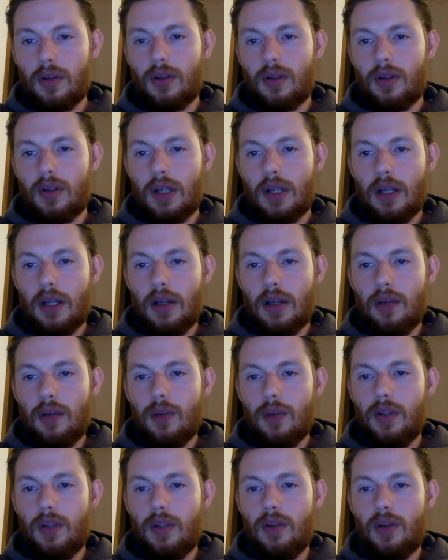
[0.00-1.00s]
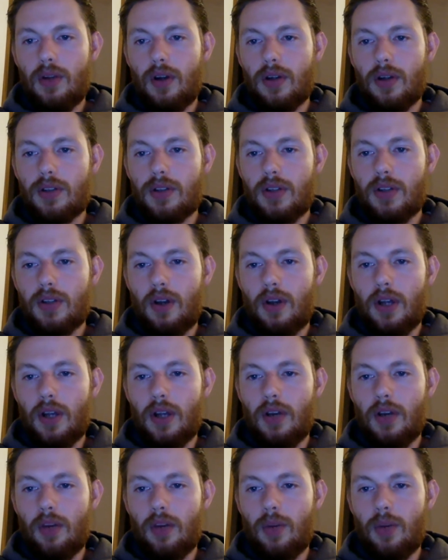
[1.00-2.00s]
How many of you guys are not
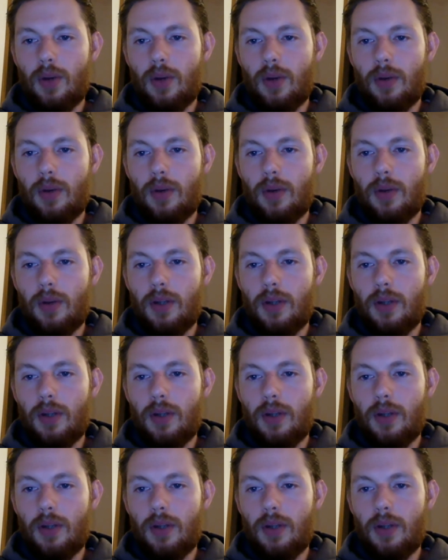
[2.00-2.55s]
hearing what I'm doing?